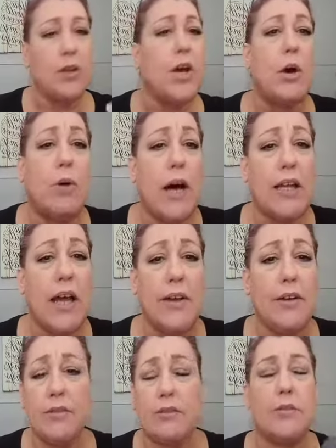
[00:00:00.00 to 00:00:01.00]
No, I
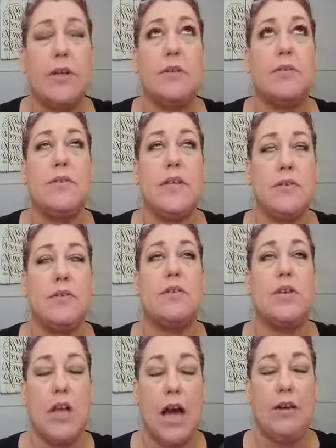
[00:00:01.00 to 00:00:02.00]
lied. The stencils
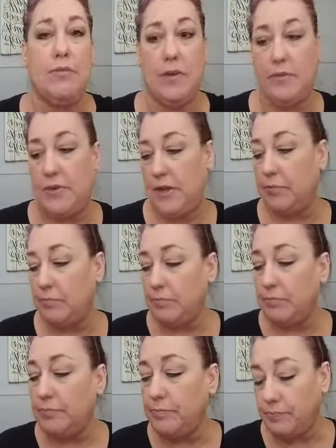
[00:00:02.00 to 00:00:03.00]
are $9.50.
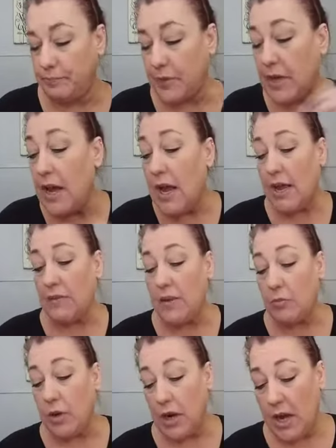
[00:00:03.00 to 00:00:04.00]
And
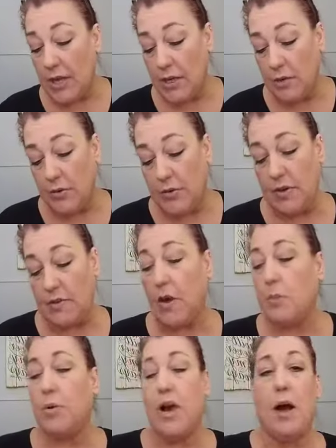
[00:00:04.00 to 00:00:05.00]
then what I used is
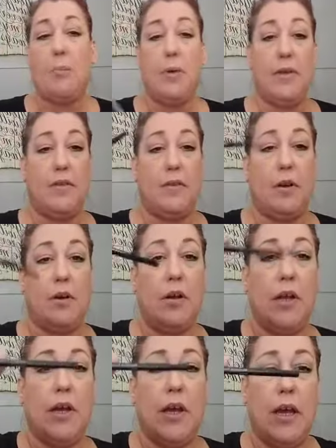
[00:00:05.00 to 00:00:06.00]
our brow
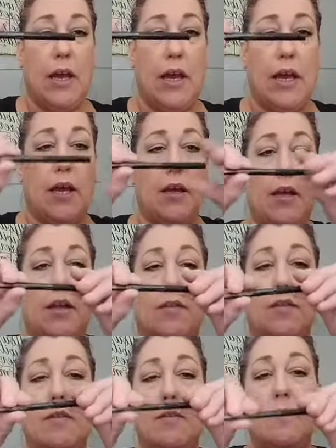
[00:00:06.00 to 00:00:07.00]
pencil, and
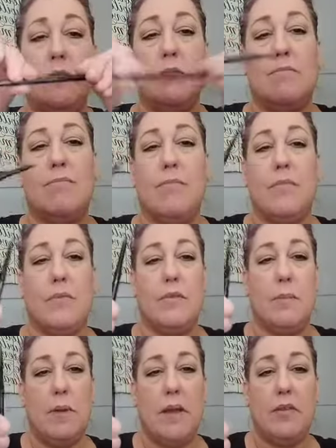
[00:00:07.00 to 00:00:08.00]
it's
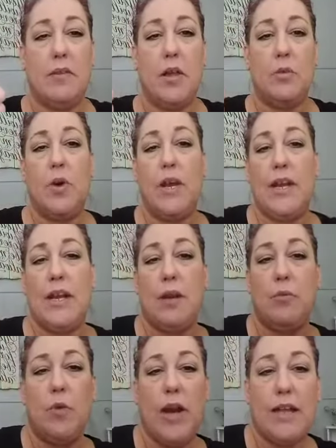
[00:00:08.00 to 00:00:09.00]
the pencil on one end.
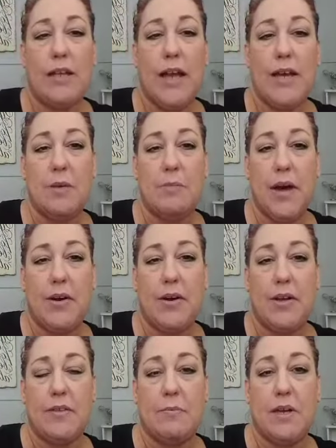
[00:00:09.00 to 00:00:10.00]
And what I like about
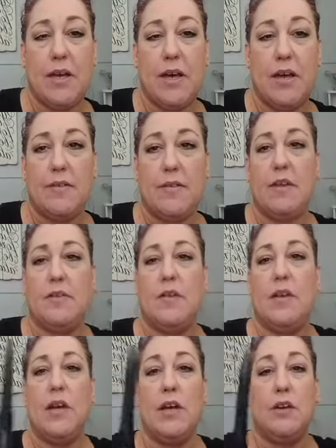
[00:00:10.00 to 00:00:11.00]
it is because
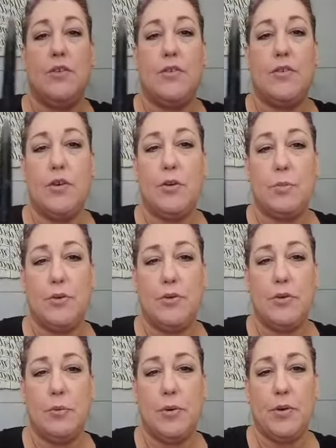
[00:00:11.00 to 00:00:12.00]
it's super,
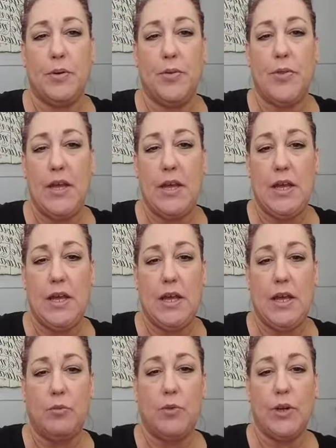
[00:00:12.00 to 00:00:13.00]
super thin
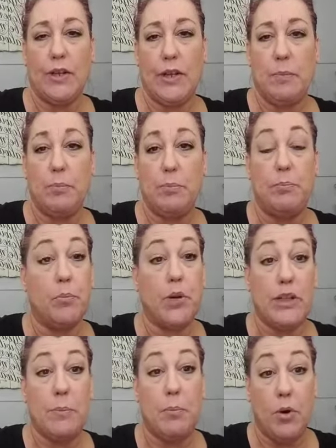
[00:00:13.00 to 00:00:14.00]
and really,
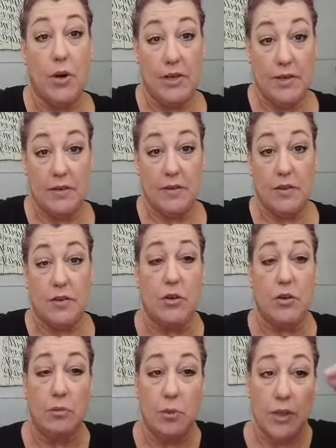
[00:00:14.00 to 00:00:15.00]
really pointed, so you
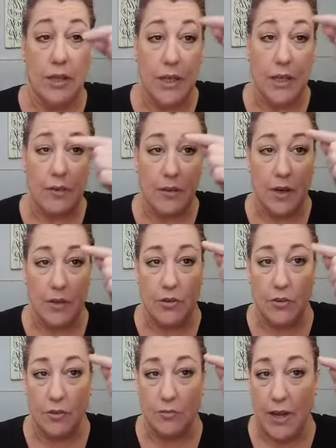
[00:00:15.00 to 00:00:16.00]
can really get in there and
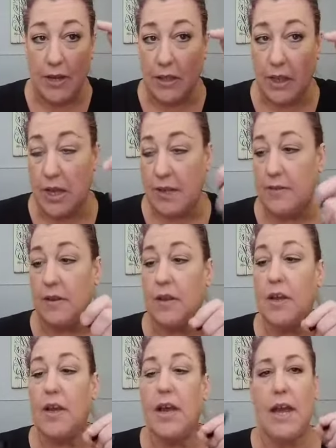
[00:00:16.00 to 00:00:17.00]
do the fine lines, and
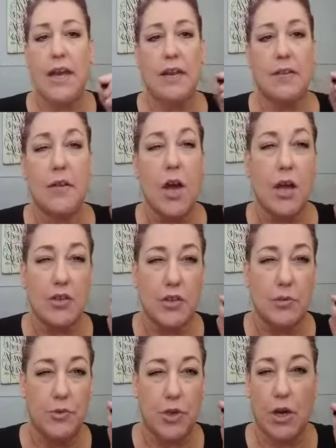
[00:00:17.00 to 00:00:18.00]
it's not
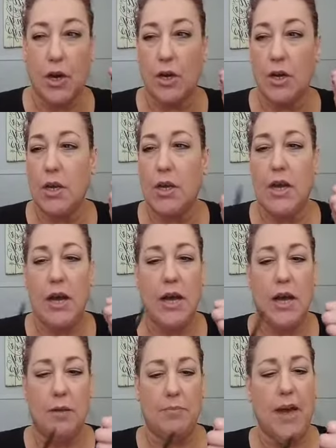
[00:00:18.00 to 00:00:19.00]
too dark.
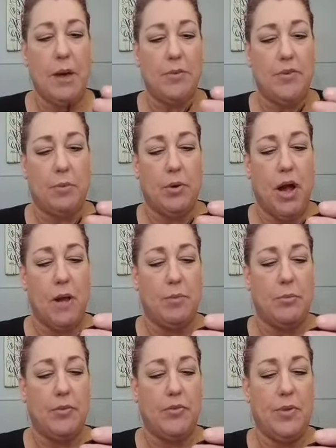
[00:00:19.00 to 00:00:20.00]
That was the
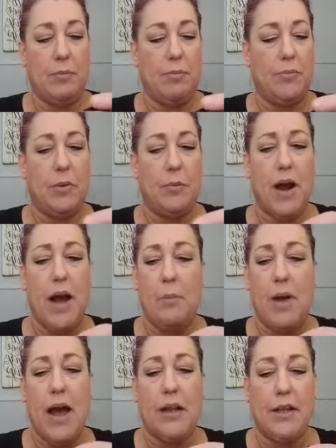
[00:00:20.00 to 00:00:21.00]
problem with the brow
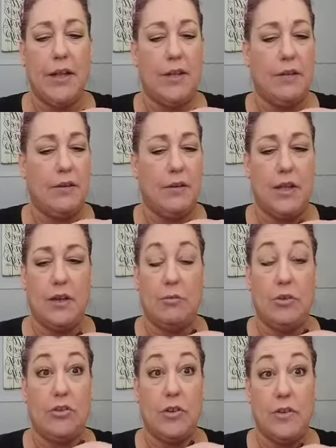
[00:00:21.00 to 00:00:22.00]
palette. It
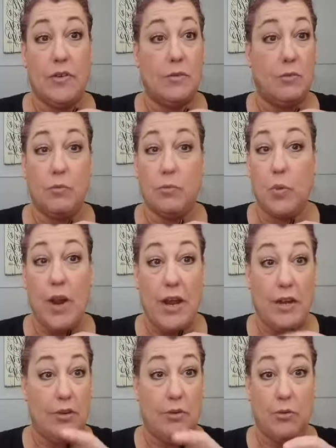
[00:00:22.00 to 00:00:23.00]
was just
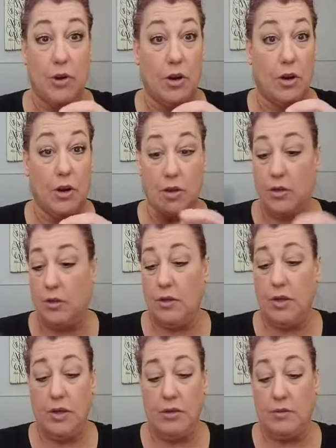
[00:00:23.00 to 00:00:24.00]
way too dark.
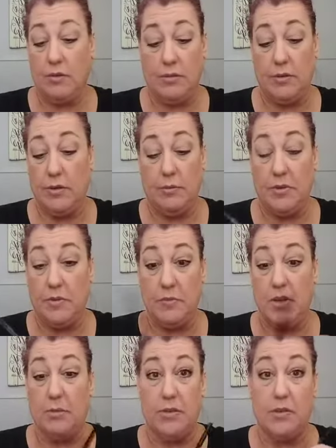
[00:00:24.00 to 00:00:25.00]
It
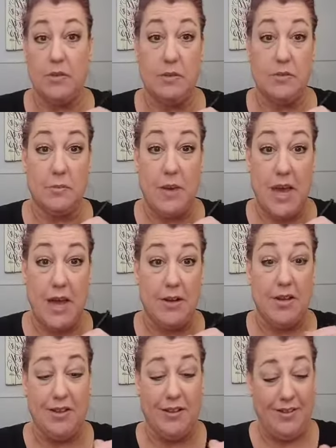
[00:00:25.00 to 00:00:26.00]
was bad.